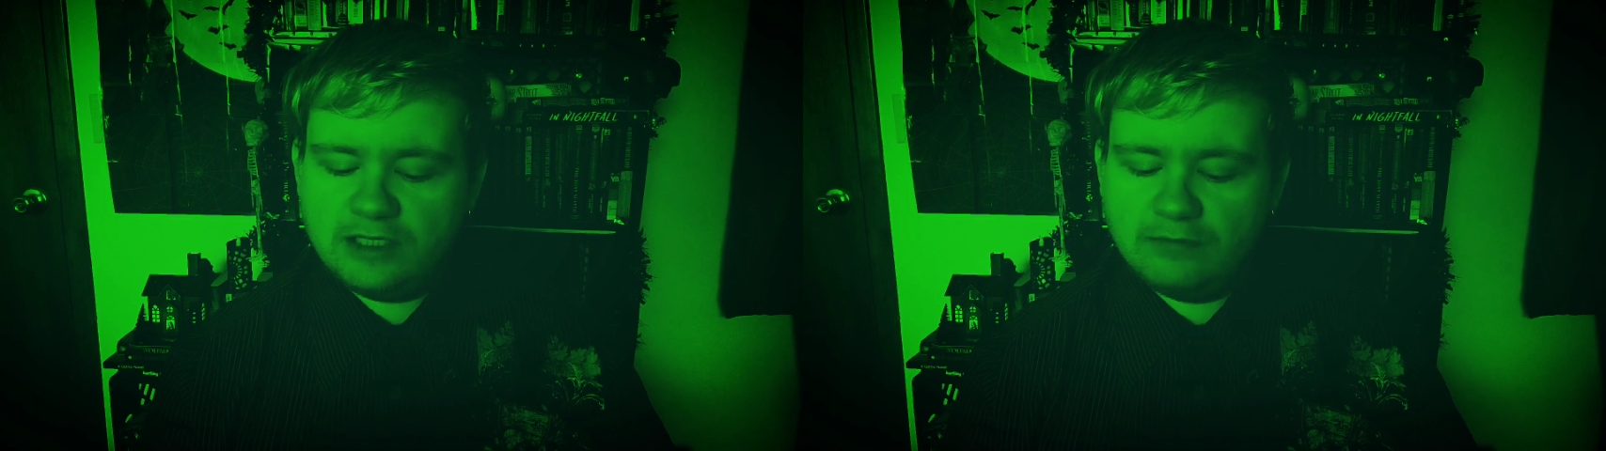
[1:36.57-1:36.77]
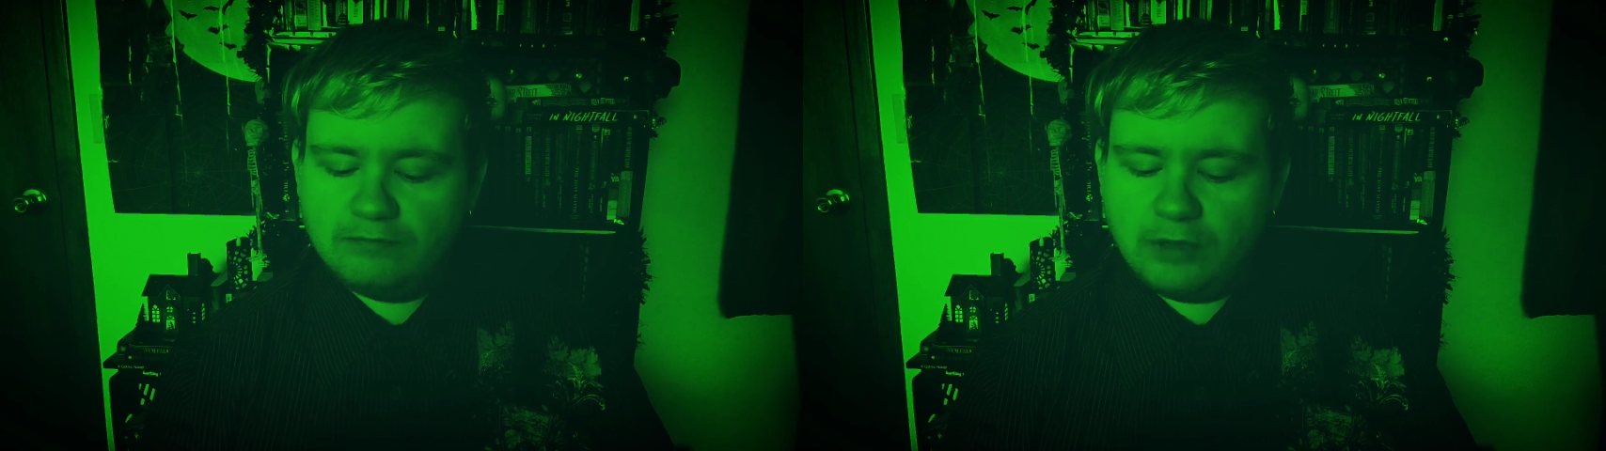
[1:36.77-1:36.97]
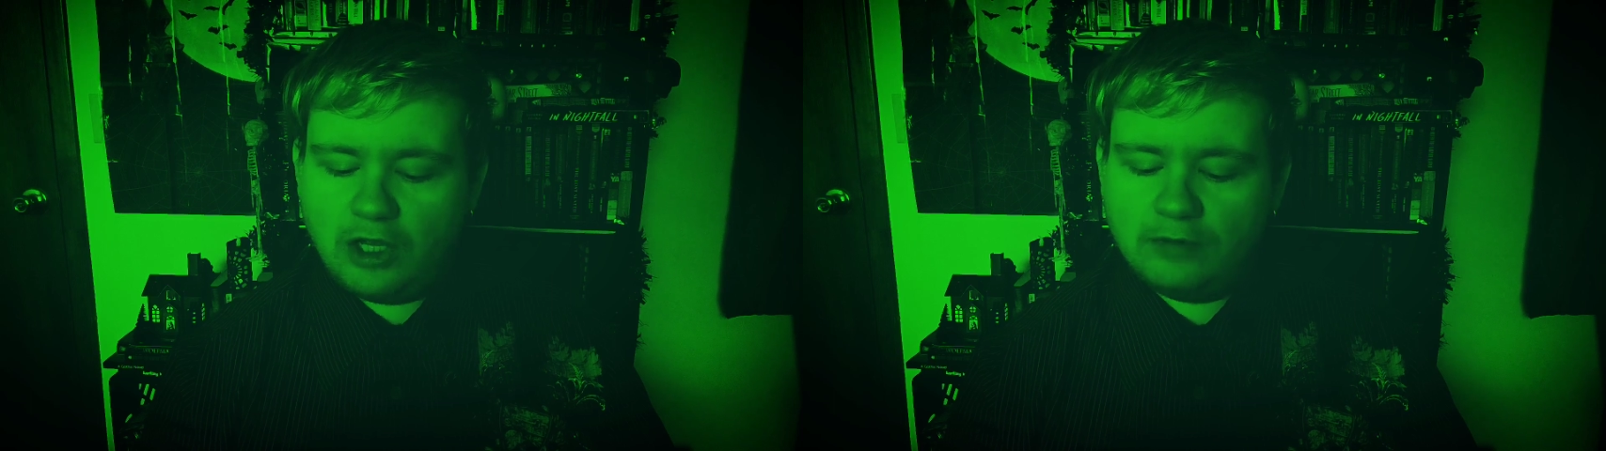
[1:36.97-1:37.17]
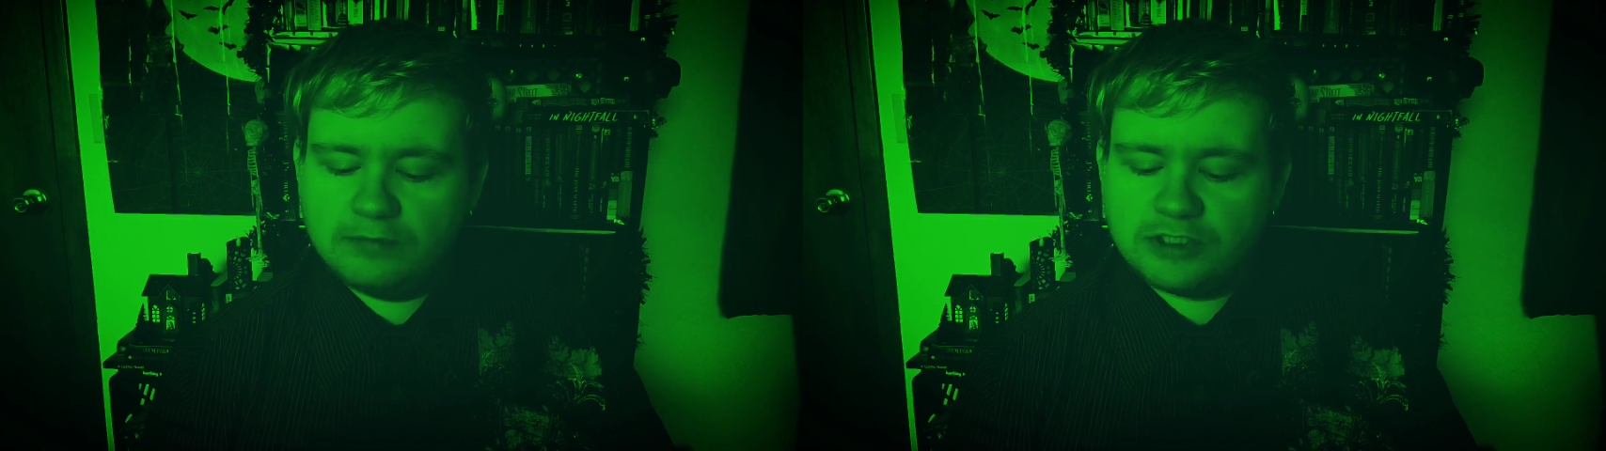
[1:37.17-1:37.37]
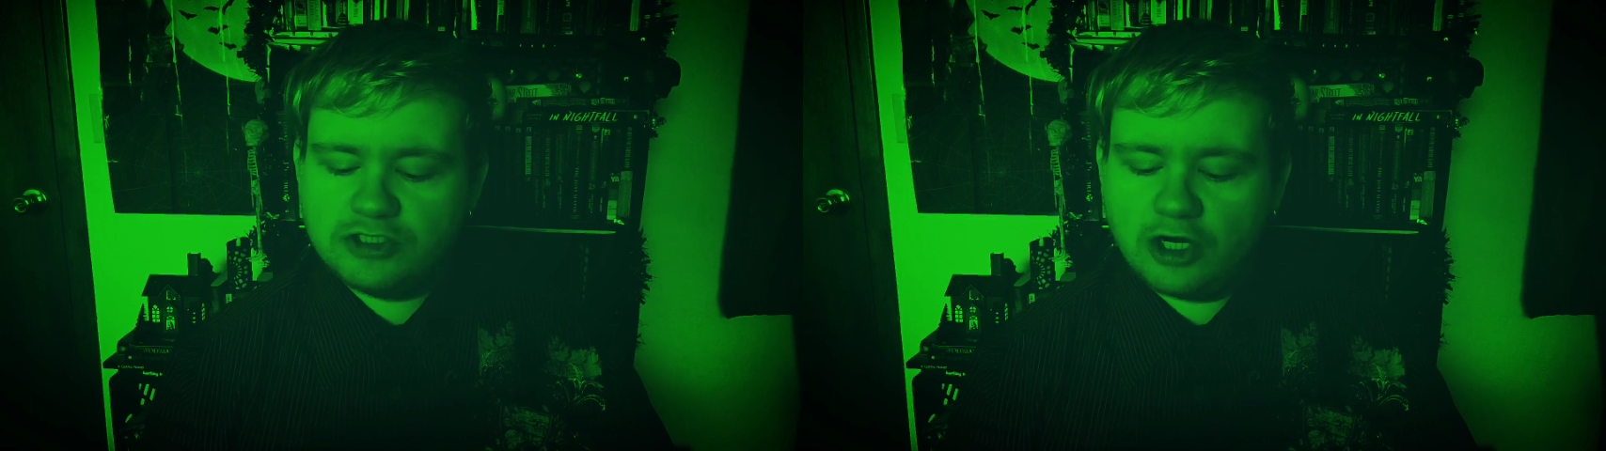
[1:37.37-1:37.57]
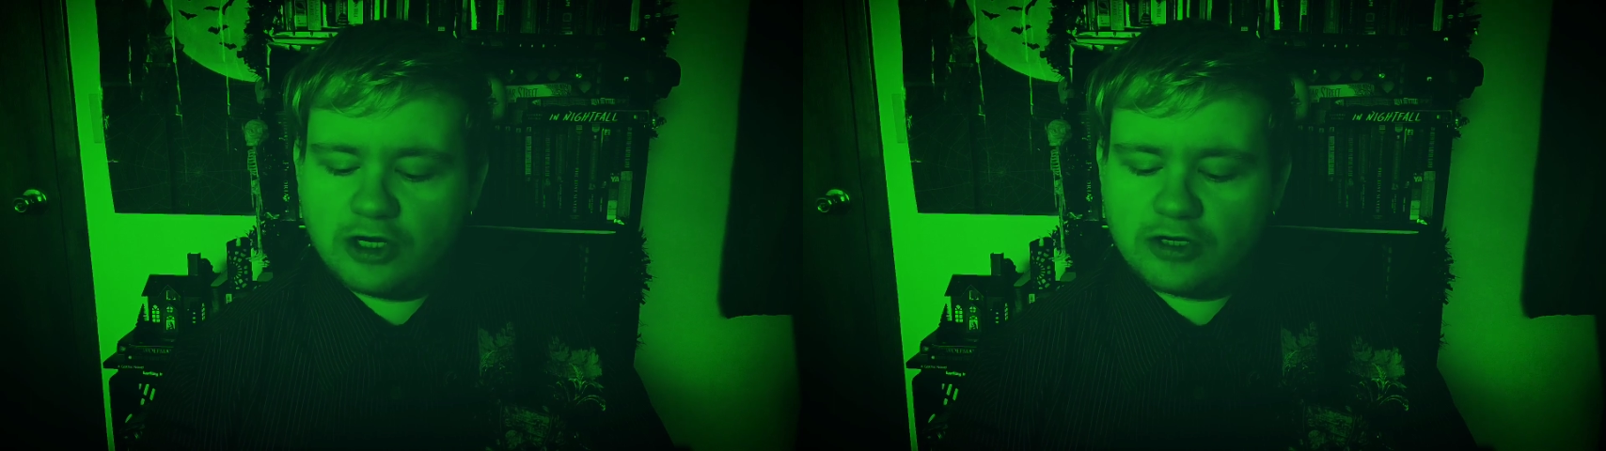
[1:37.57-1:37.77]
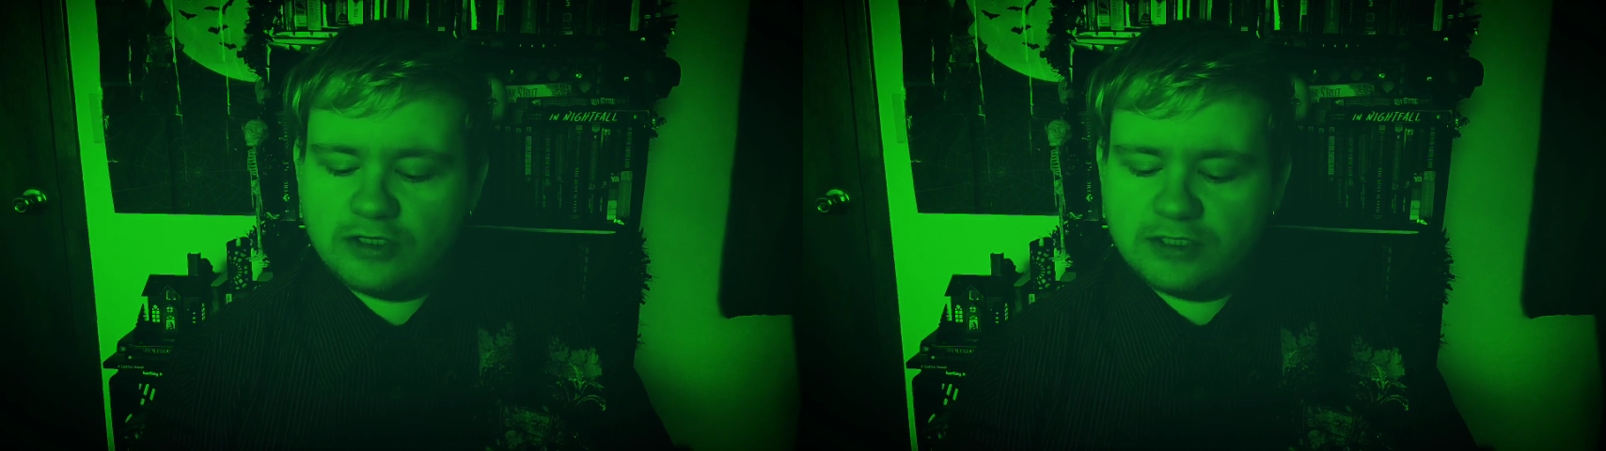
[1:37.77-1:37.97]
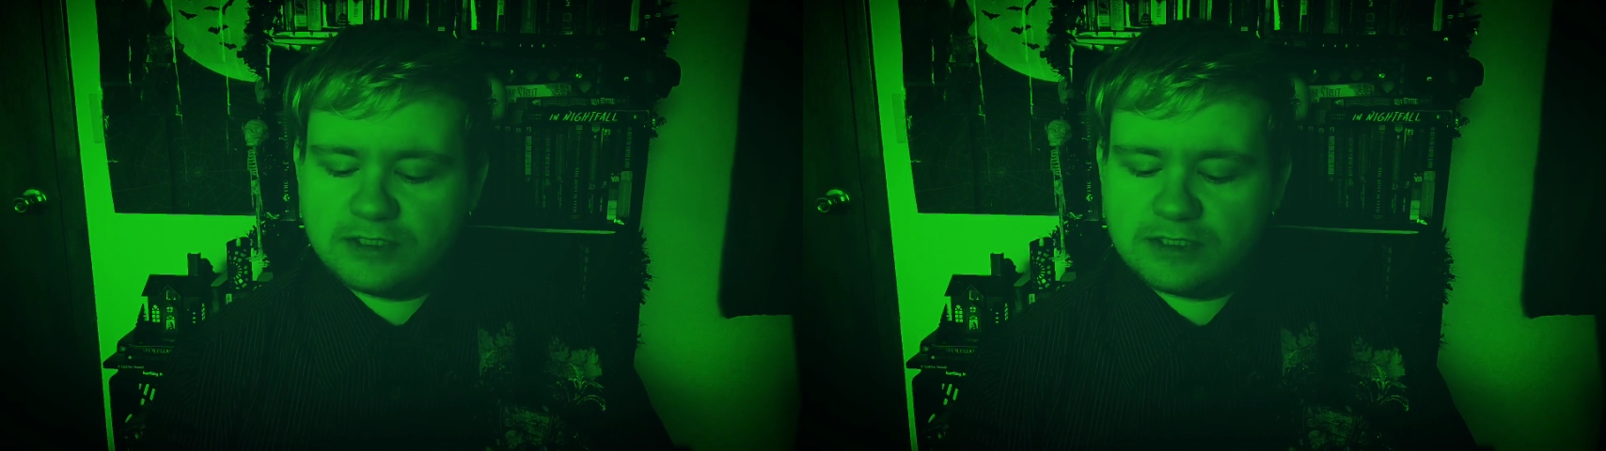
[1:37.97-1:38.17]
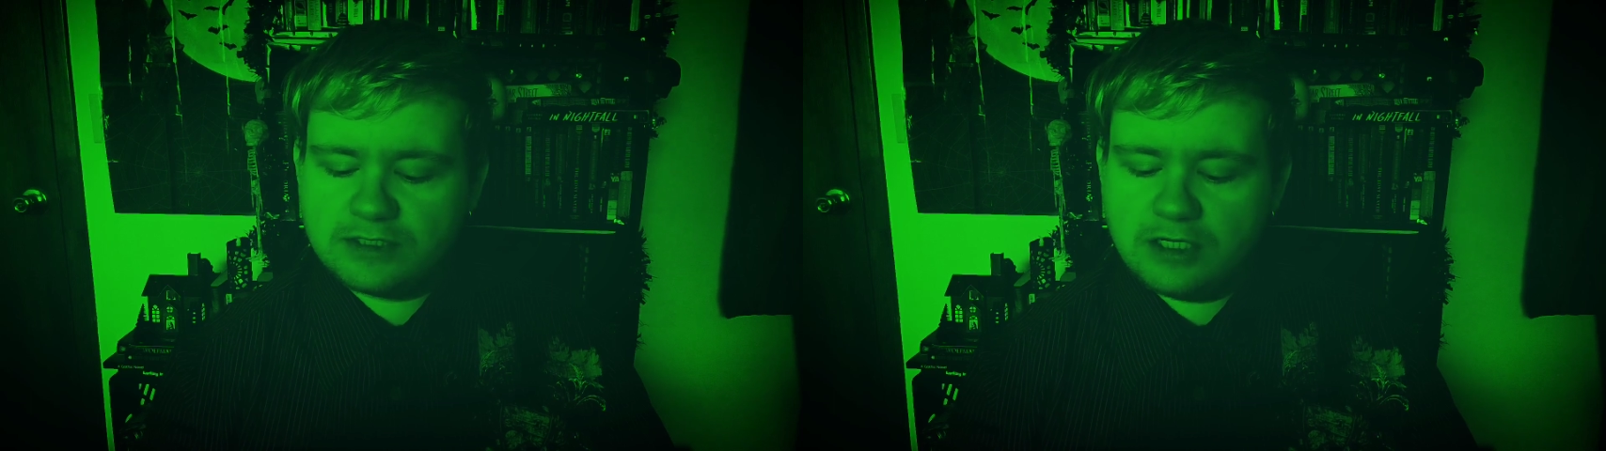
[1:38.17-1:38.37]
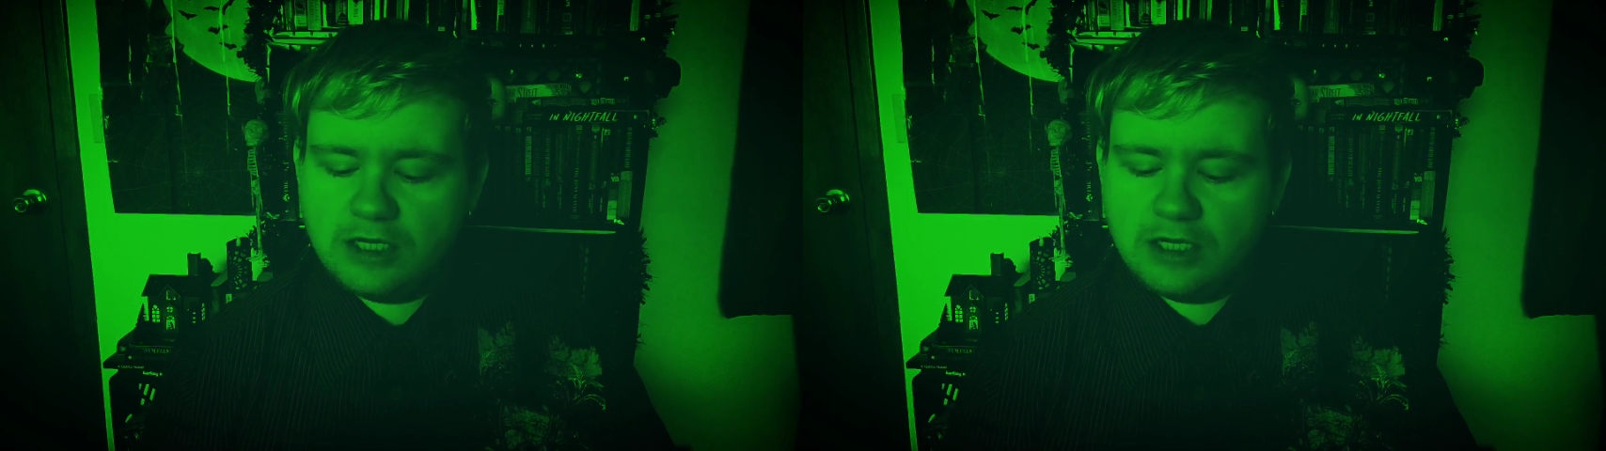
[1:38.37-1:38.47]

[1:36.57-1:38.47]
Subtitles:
embalmed darkness